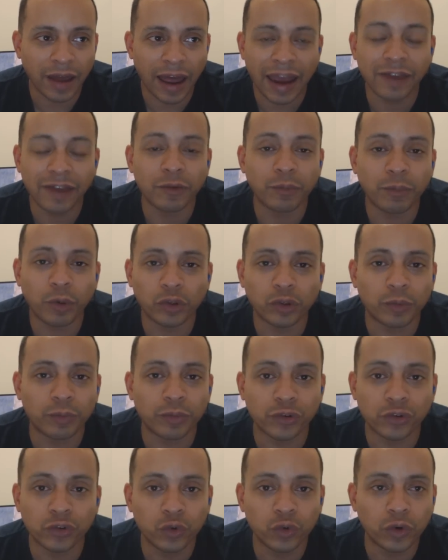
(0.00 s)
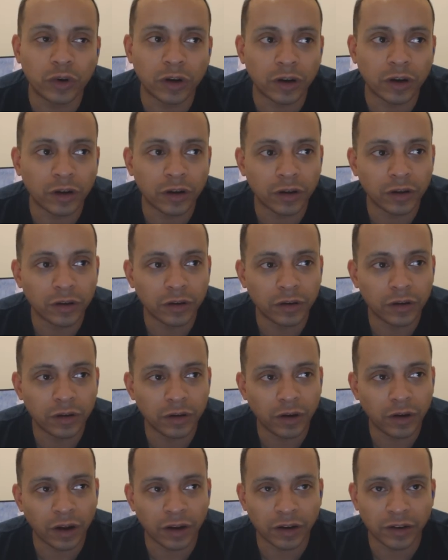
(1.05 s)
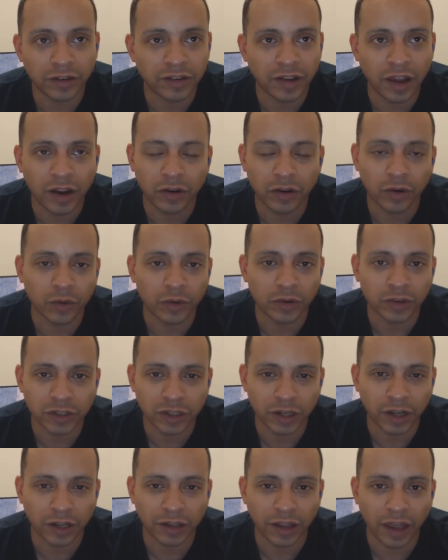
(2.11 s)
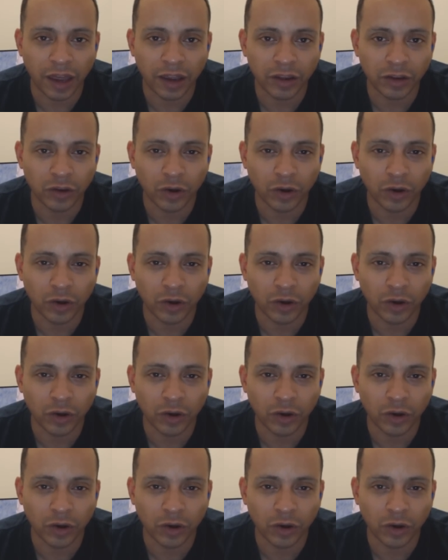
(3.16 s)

I even bought the bazooka on Nintendo and shit like that.